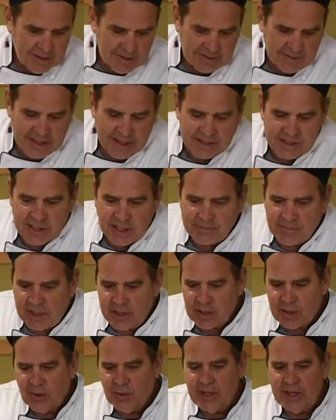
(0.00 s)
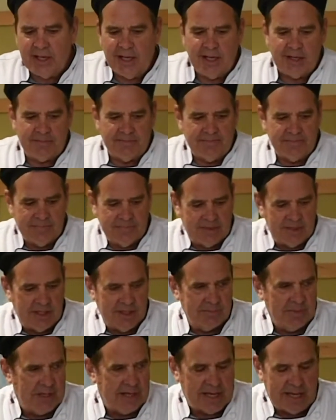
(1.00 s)
Next, I'm going to go ahead,
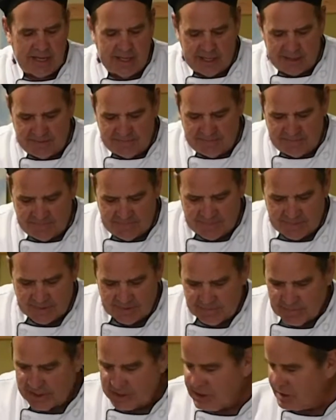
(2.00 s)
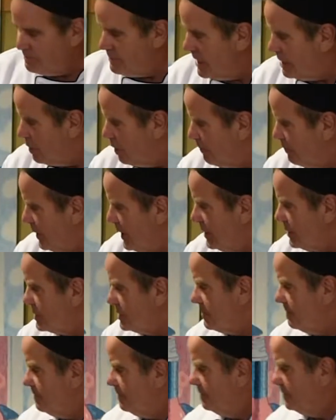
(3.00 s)
I'm going to add my tomato paste.